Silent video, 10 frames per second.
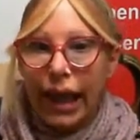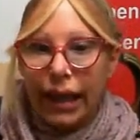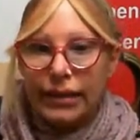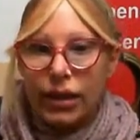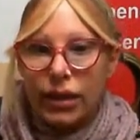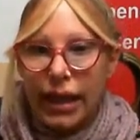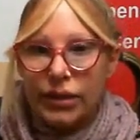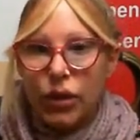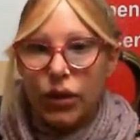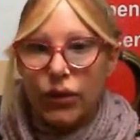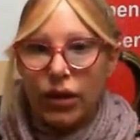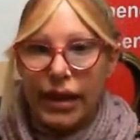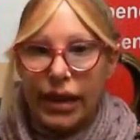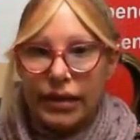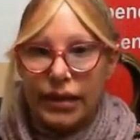Okay, so
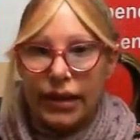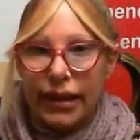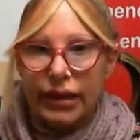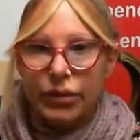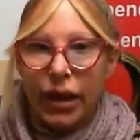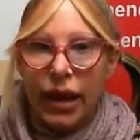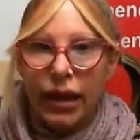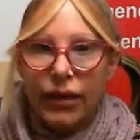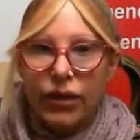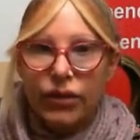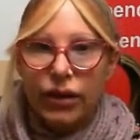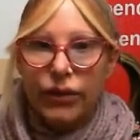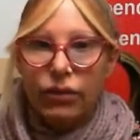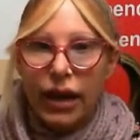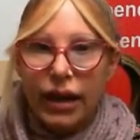now the
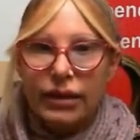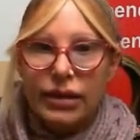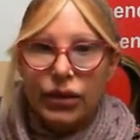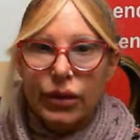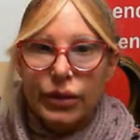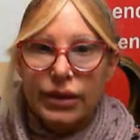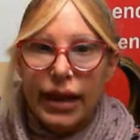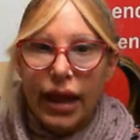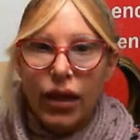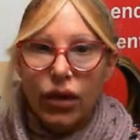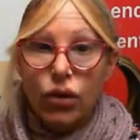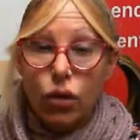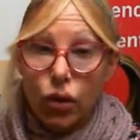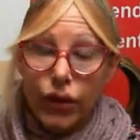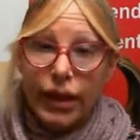river runs from now
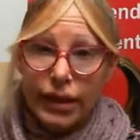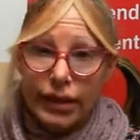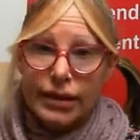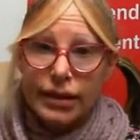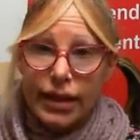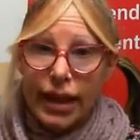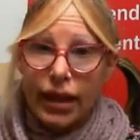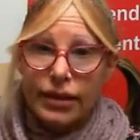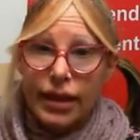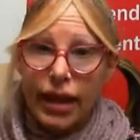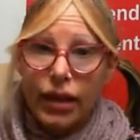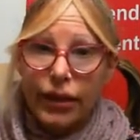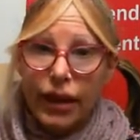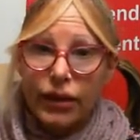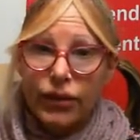northeast down
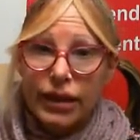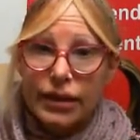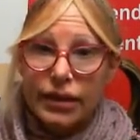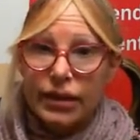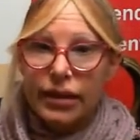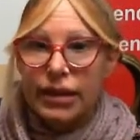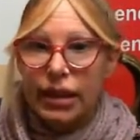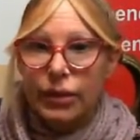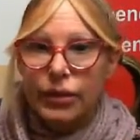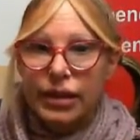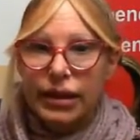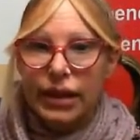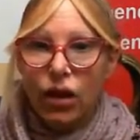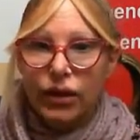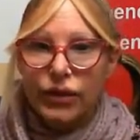south and feeds into the
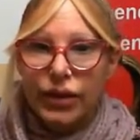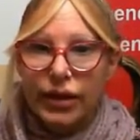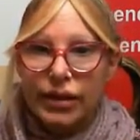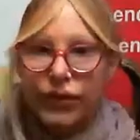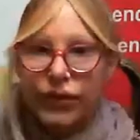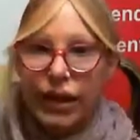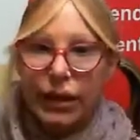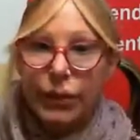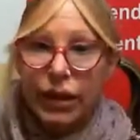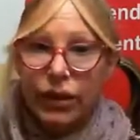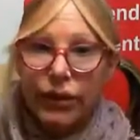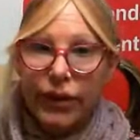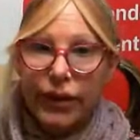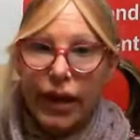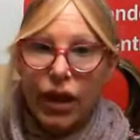Thames near Oxford. It's a fairly
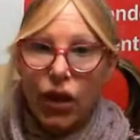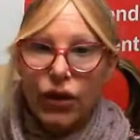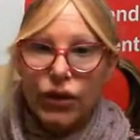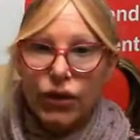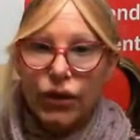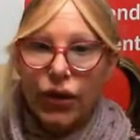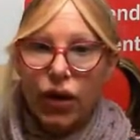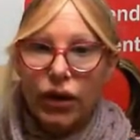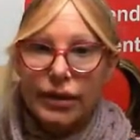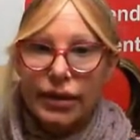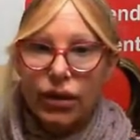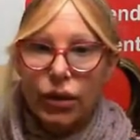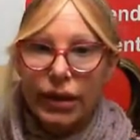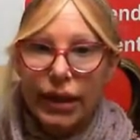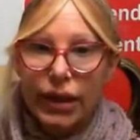big river that goes through
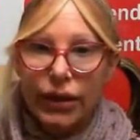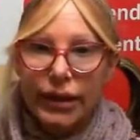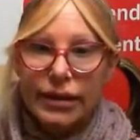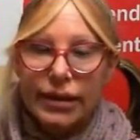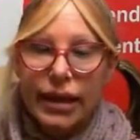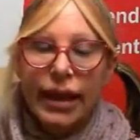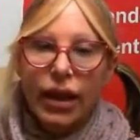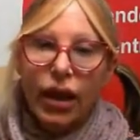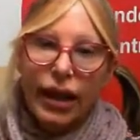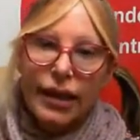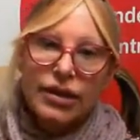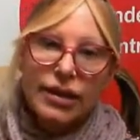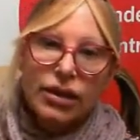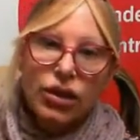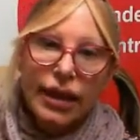forests and urban areas. Okay,
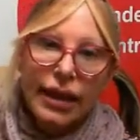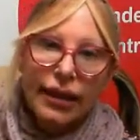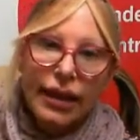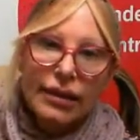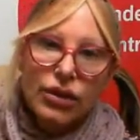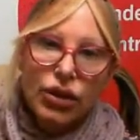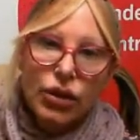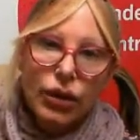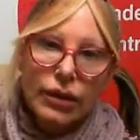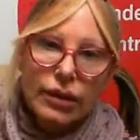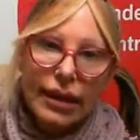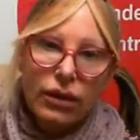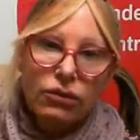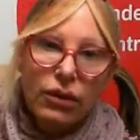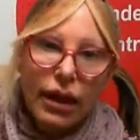so just looking at these two
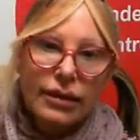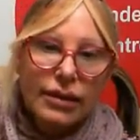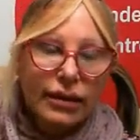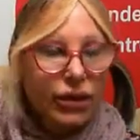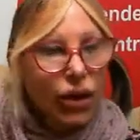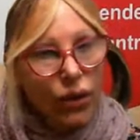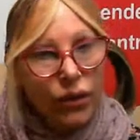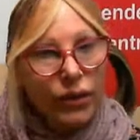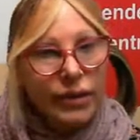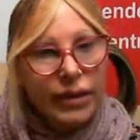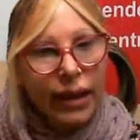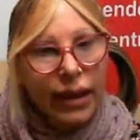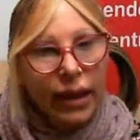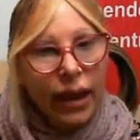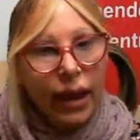words here, runs and goes.